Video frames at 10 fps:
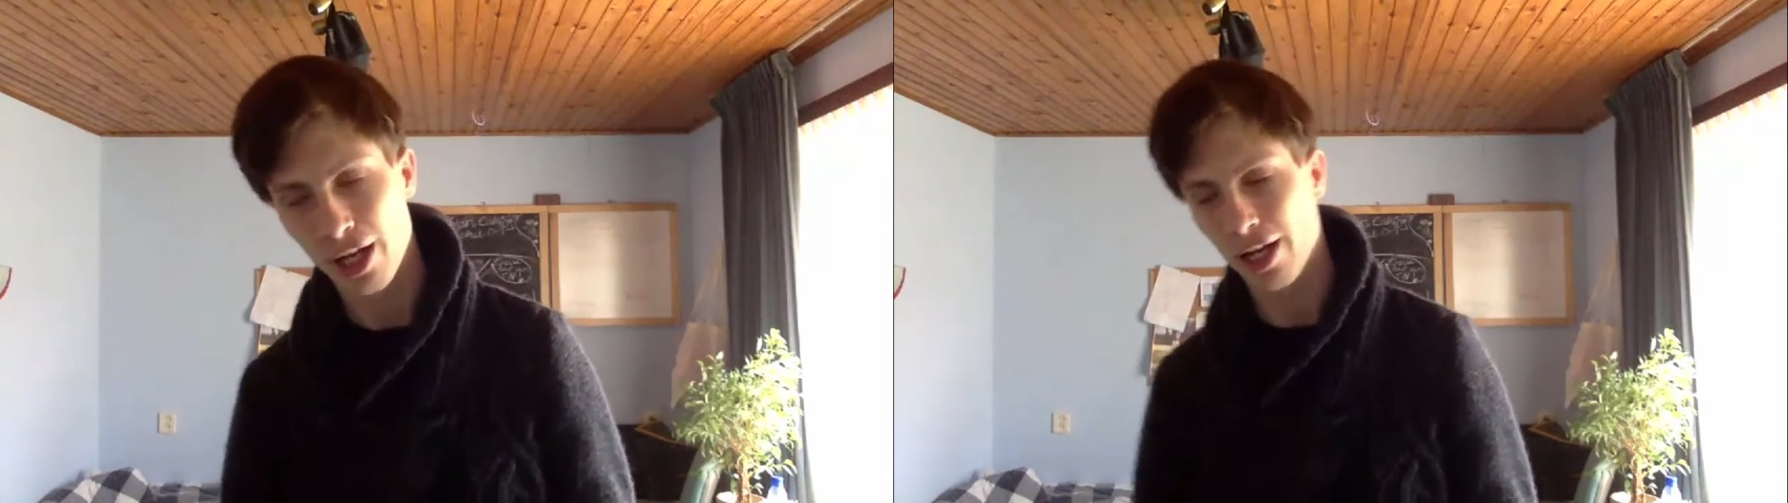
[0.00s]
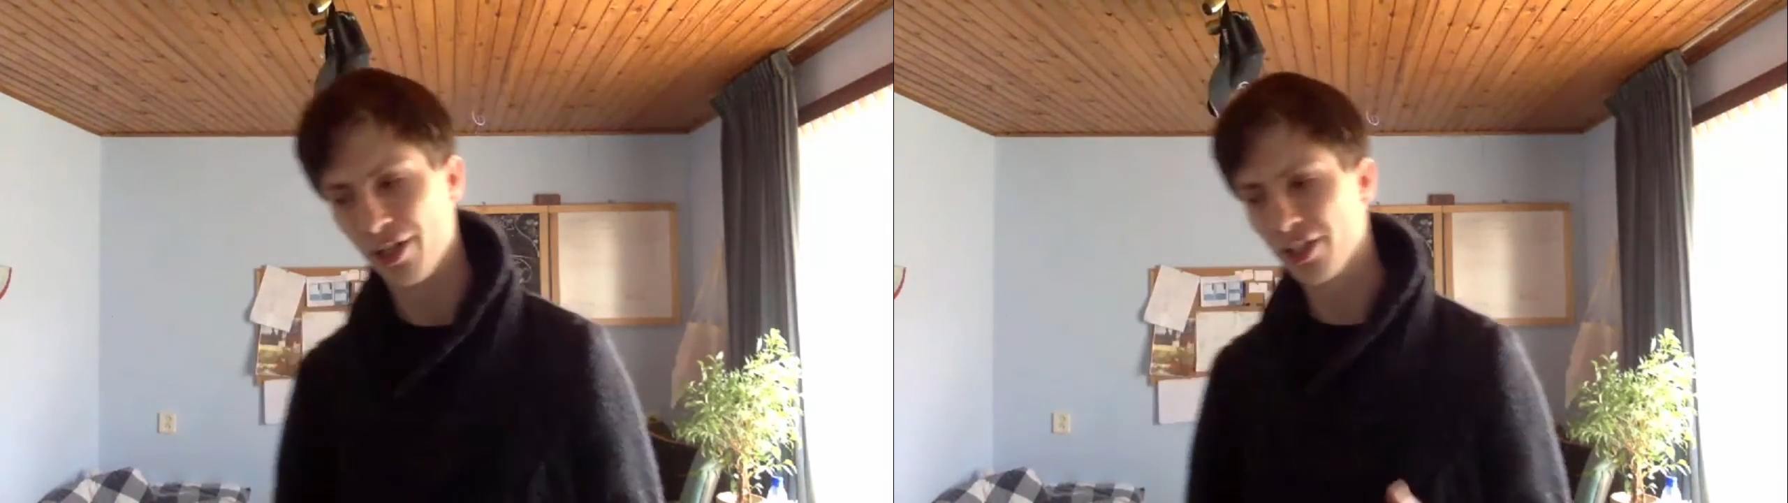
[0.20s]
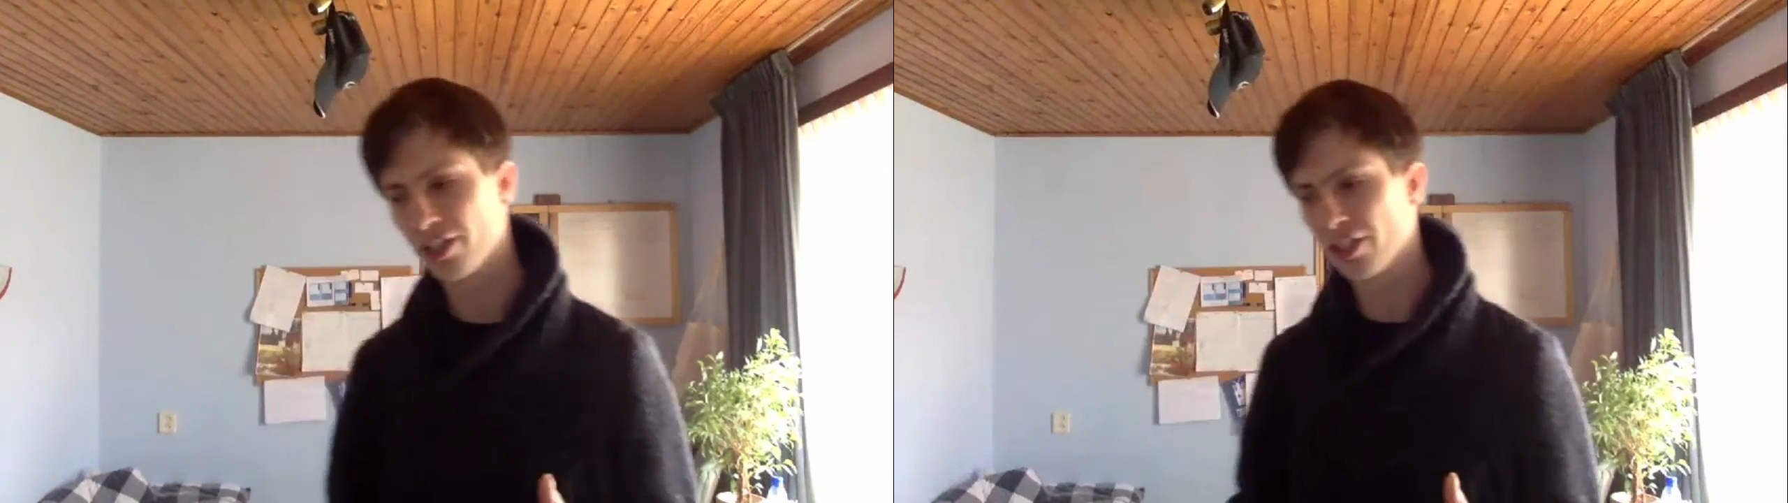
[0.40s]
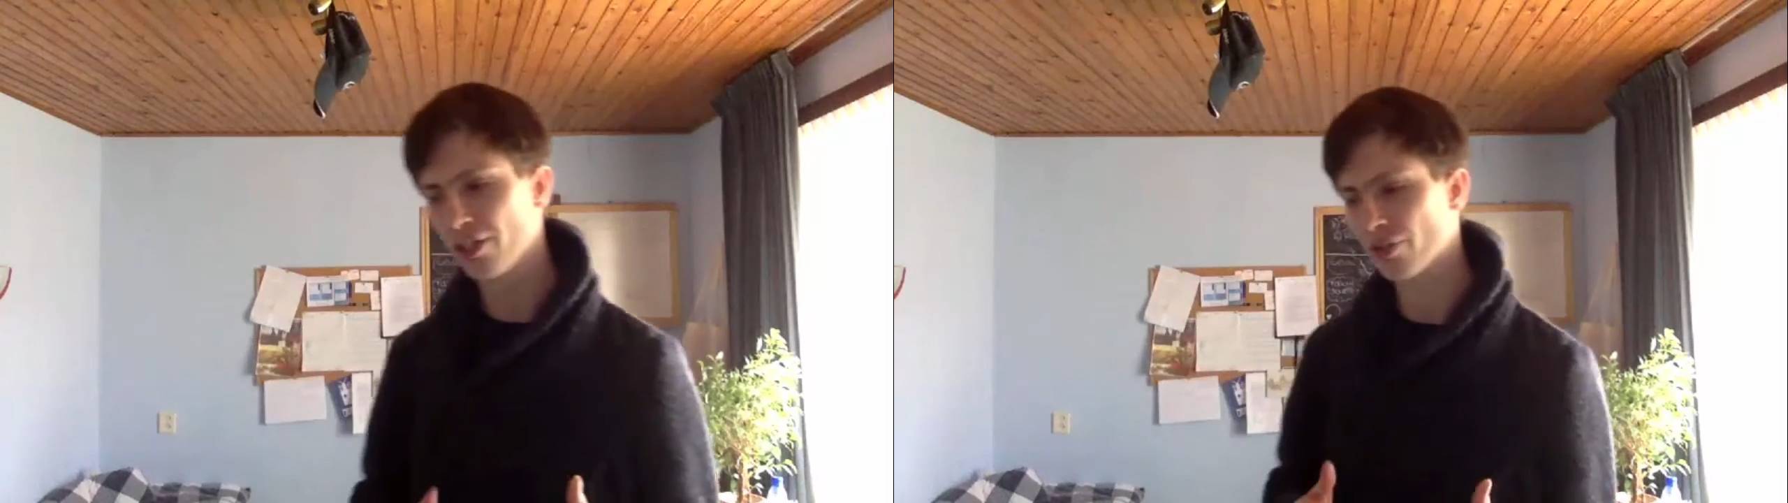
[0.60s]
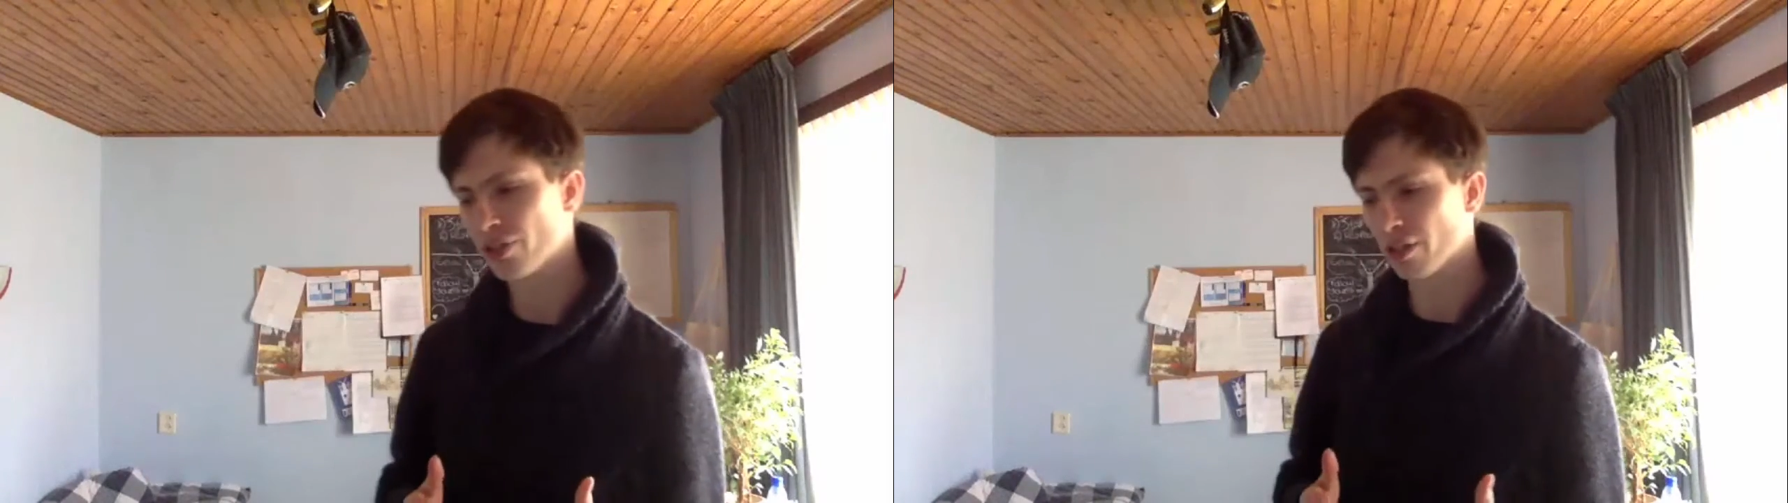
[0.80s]
And this is
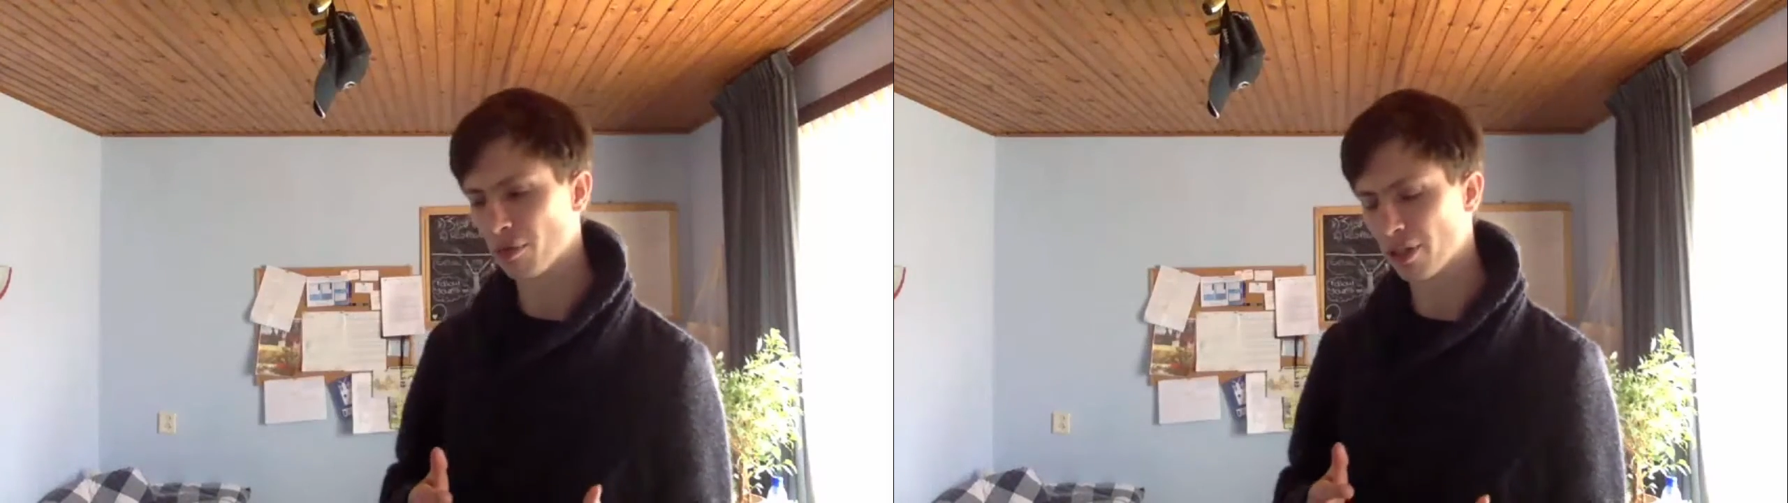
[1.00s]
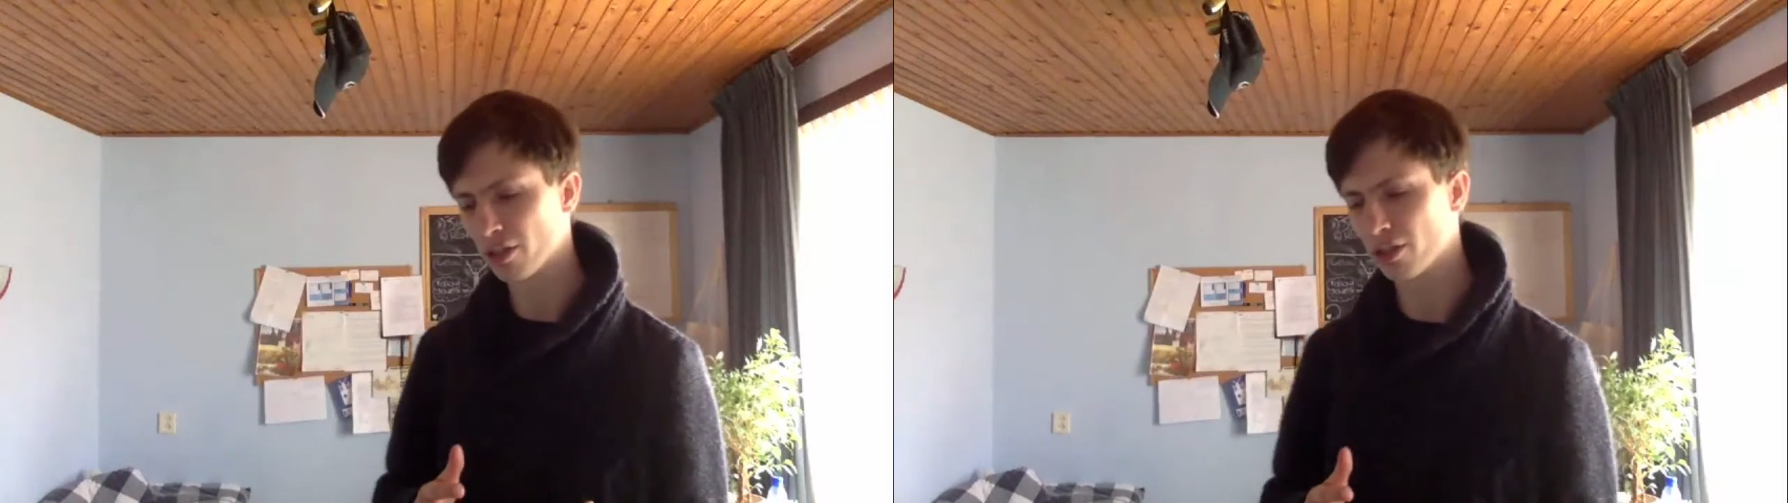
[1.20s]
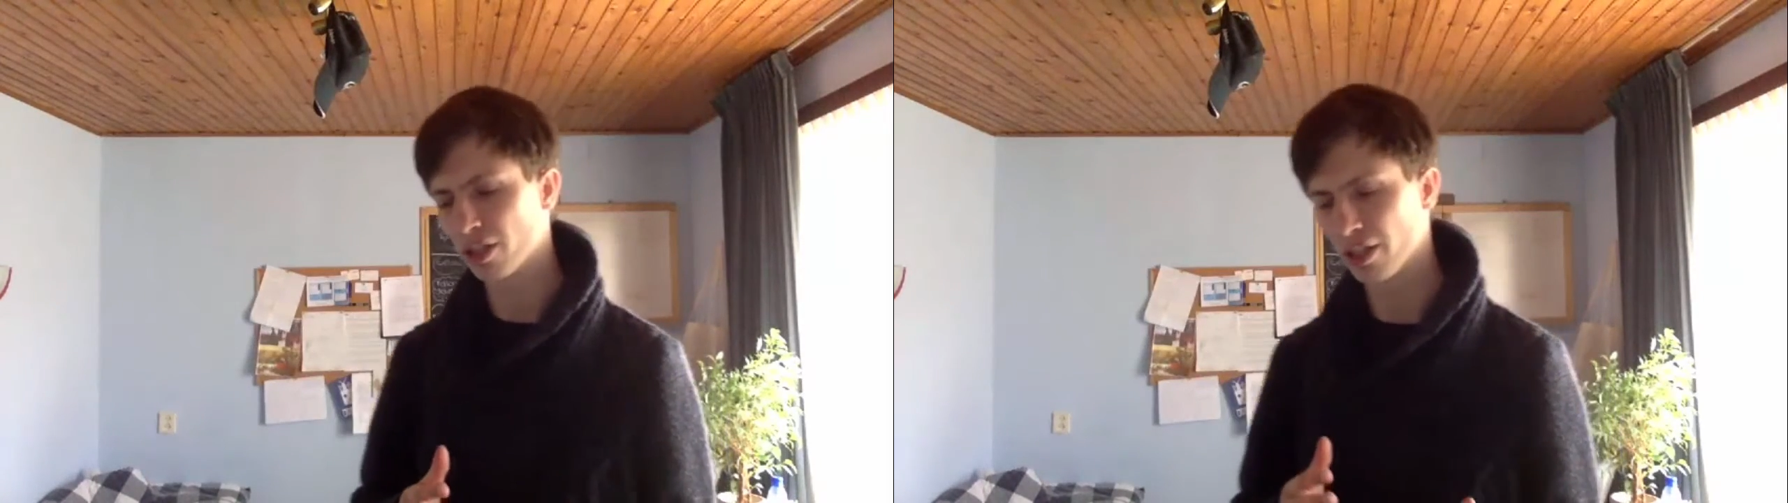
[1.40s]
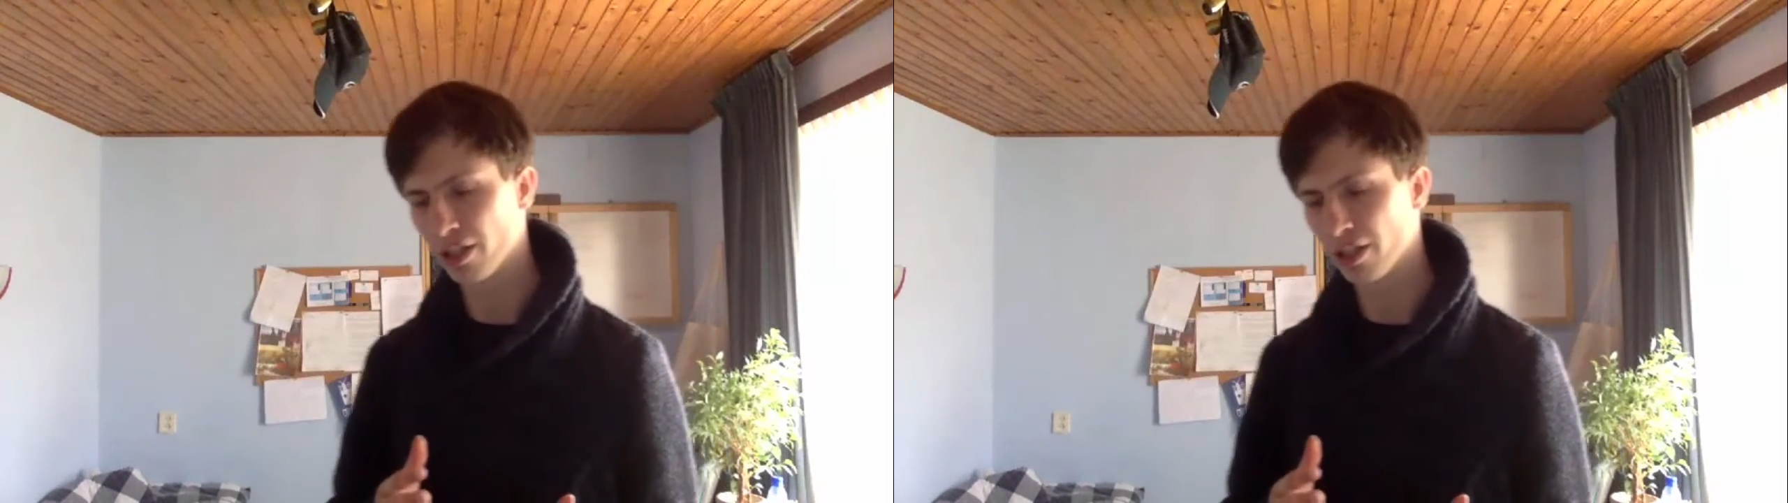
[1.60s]
interesting because